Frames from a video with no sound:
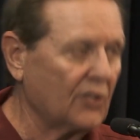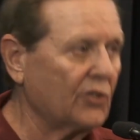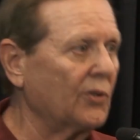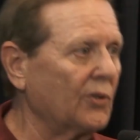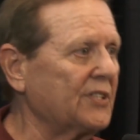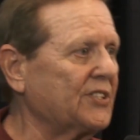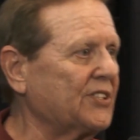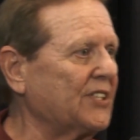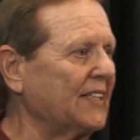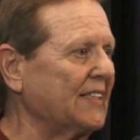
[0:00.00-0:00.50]

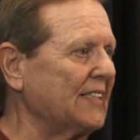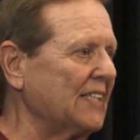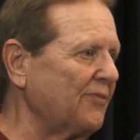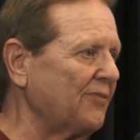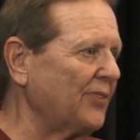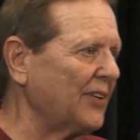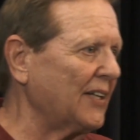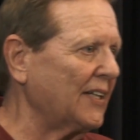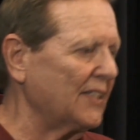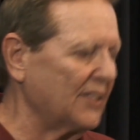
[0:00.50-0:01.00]
To a
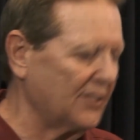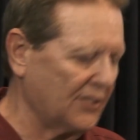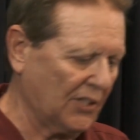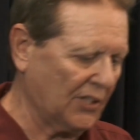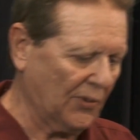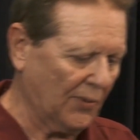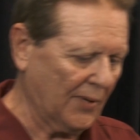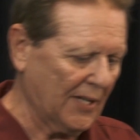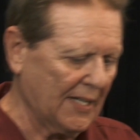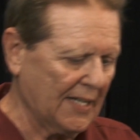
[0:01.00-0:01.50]
significant
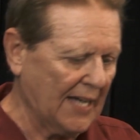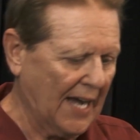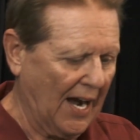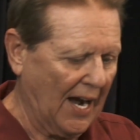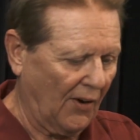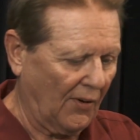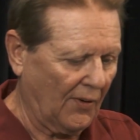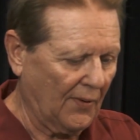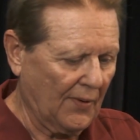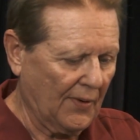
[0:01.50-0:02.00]
degree
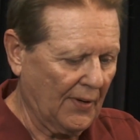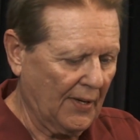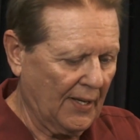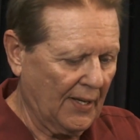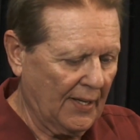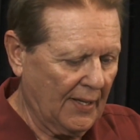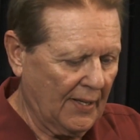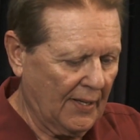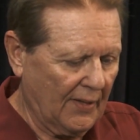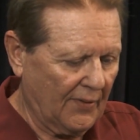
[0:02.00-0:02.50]
now,
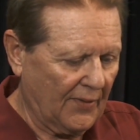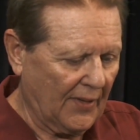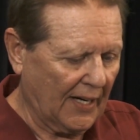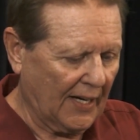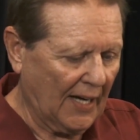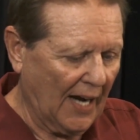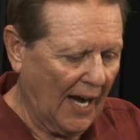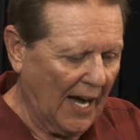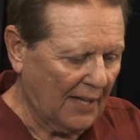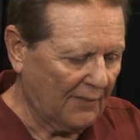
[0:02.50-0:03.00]
the
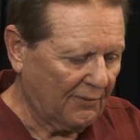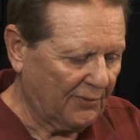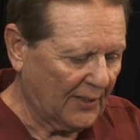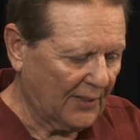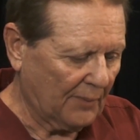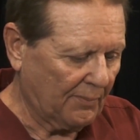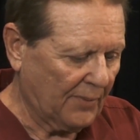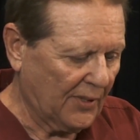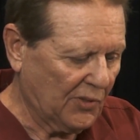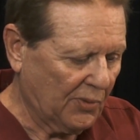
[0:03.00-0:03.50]

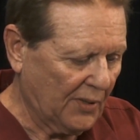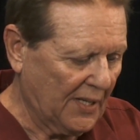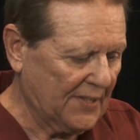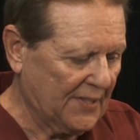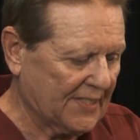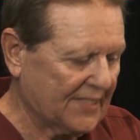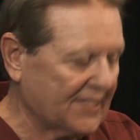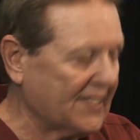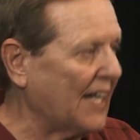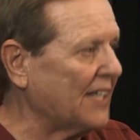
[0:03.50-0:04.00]
conflict
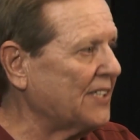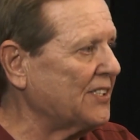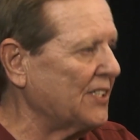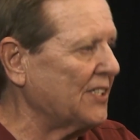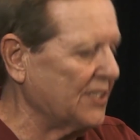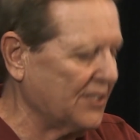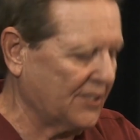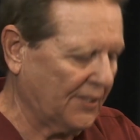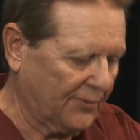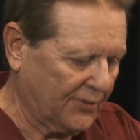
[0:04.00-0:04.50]
between the
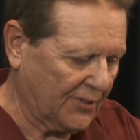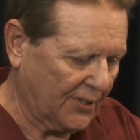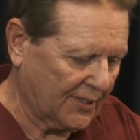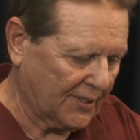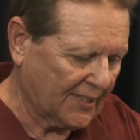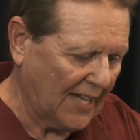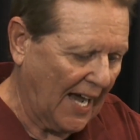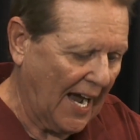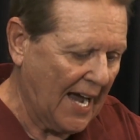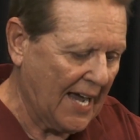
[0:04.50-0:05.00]
sections of
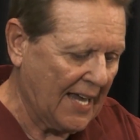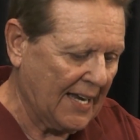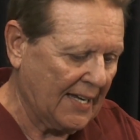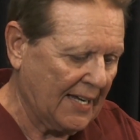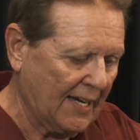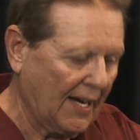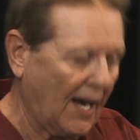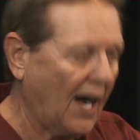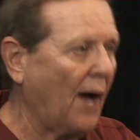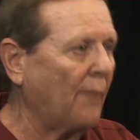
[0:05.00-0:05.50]

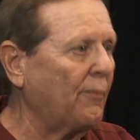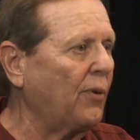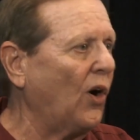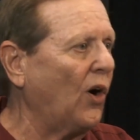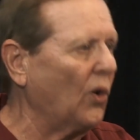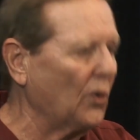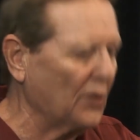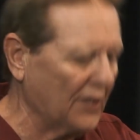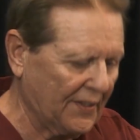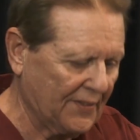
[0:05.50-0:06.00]
society
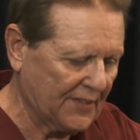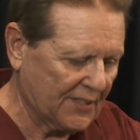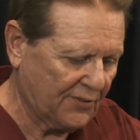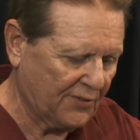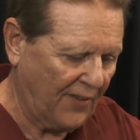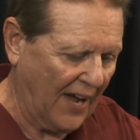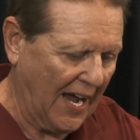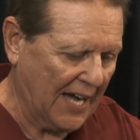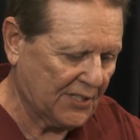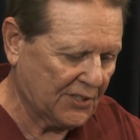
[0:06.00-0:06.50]
upholding
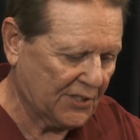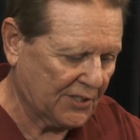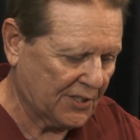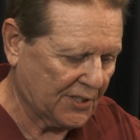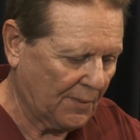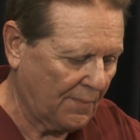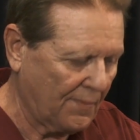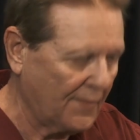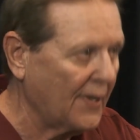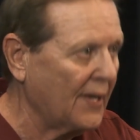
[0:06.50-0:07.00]
this
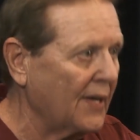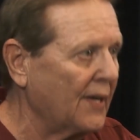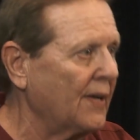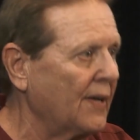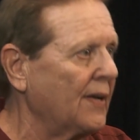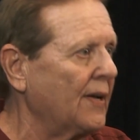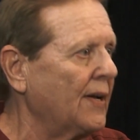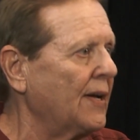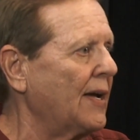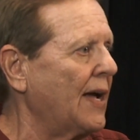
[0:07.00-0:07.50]
fascism
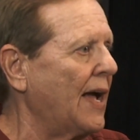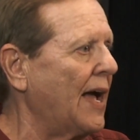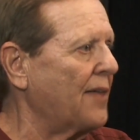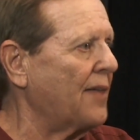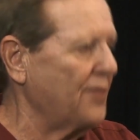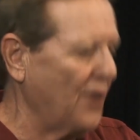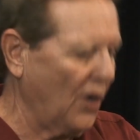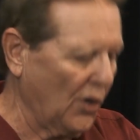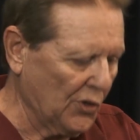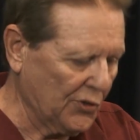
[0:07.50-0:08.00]

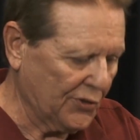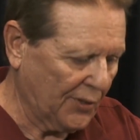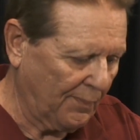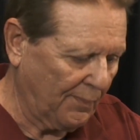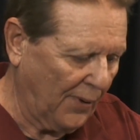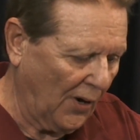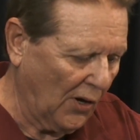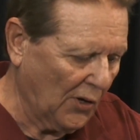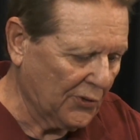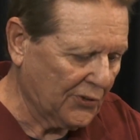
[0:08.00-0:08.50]
and those
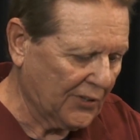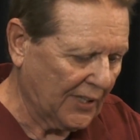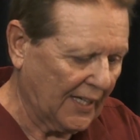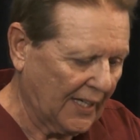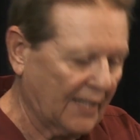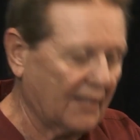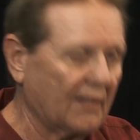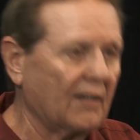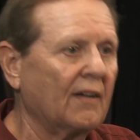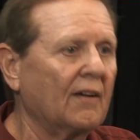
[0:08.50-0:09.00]

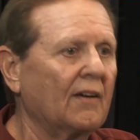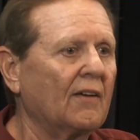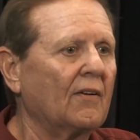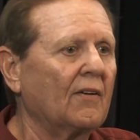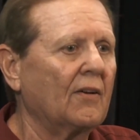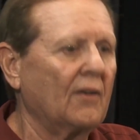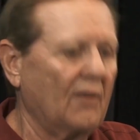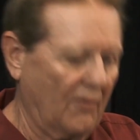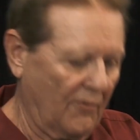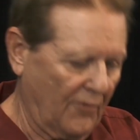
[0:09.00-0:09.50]
opposing it
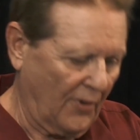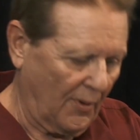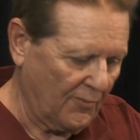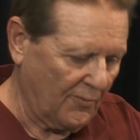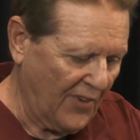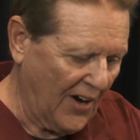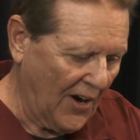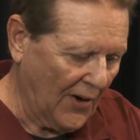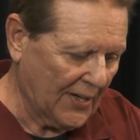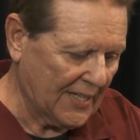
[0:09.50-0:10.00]

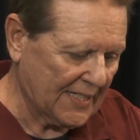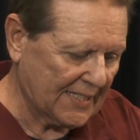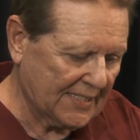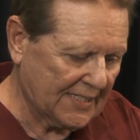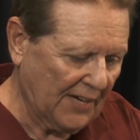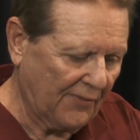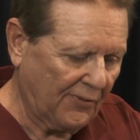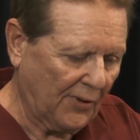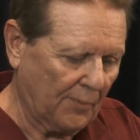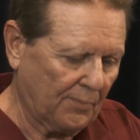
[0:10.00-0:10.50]
from various
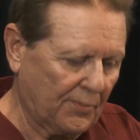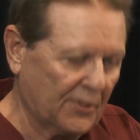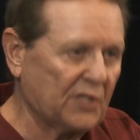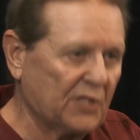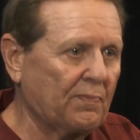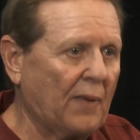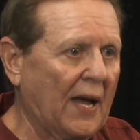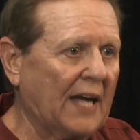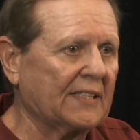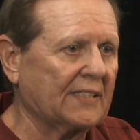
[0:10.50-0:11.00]
different
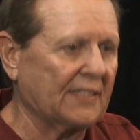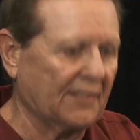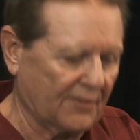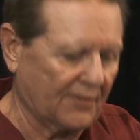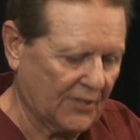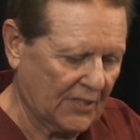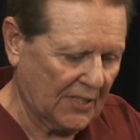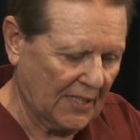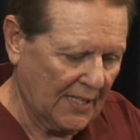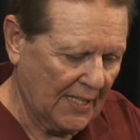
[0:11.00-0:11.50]

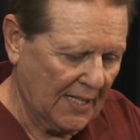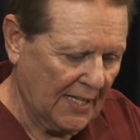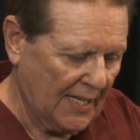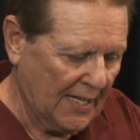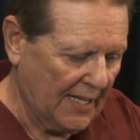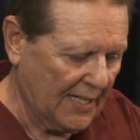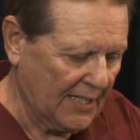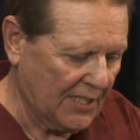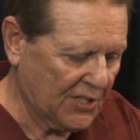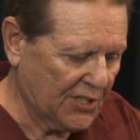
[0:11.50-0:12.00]
perspectives
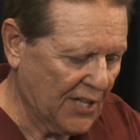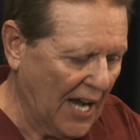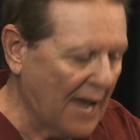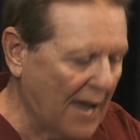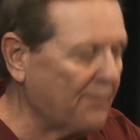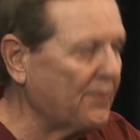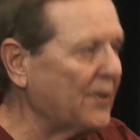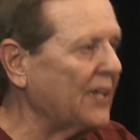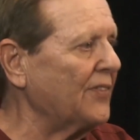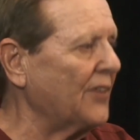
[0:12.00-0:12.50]
is
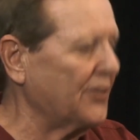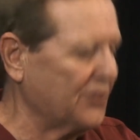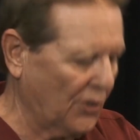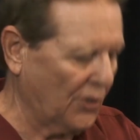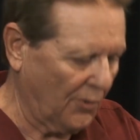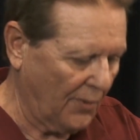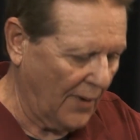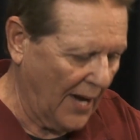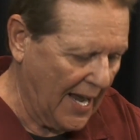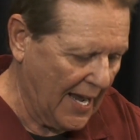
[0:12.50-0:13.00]
shaping the
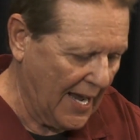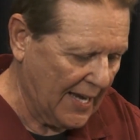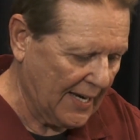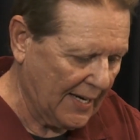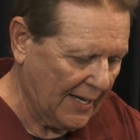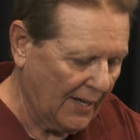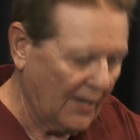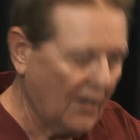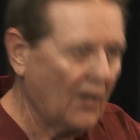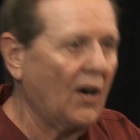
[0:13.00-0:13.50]

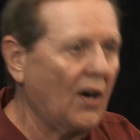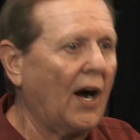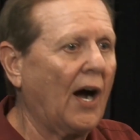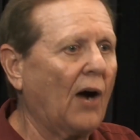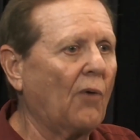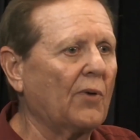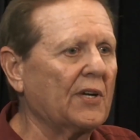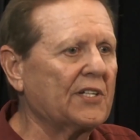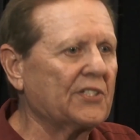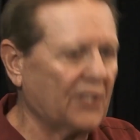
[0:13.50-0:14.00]
terrain
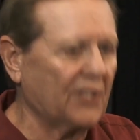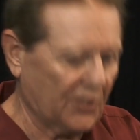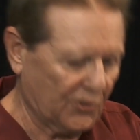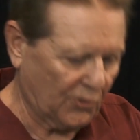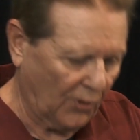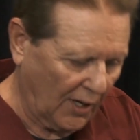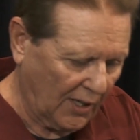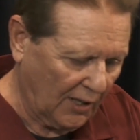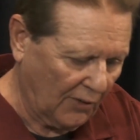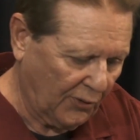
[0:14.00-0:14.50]
on which the
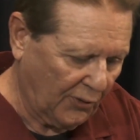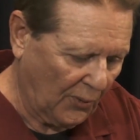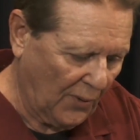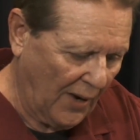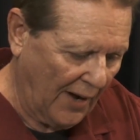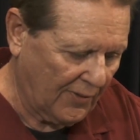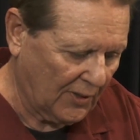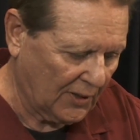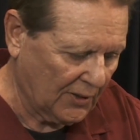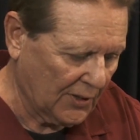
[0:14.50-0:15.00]
struggle for
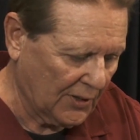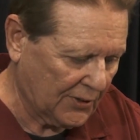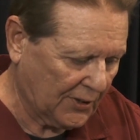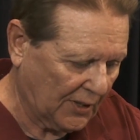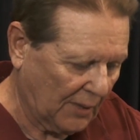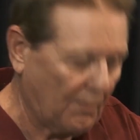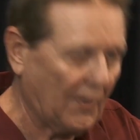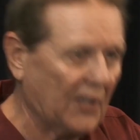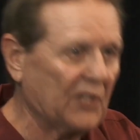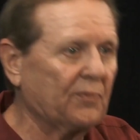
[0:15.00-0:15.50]

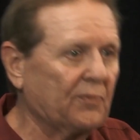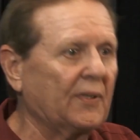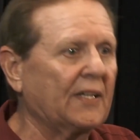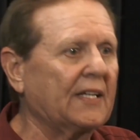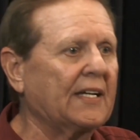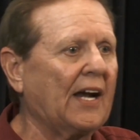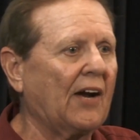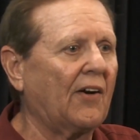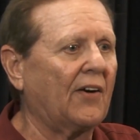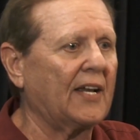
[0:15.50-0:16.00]
revolution must be
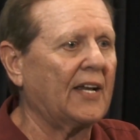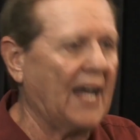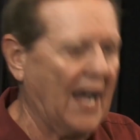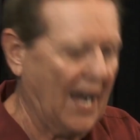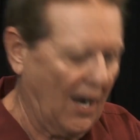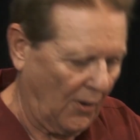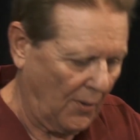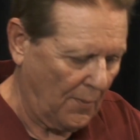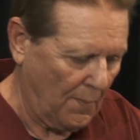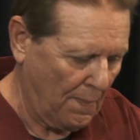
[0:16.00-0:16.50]
carried
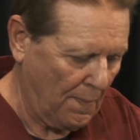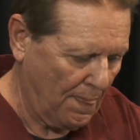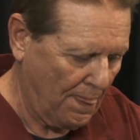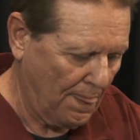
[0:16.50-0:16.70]
out.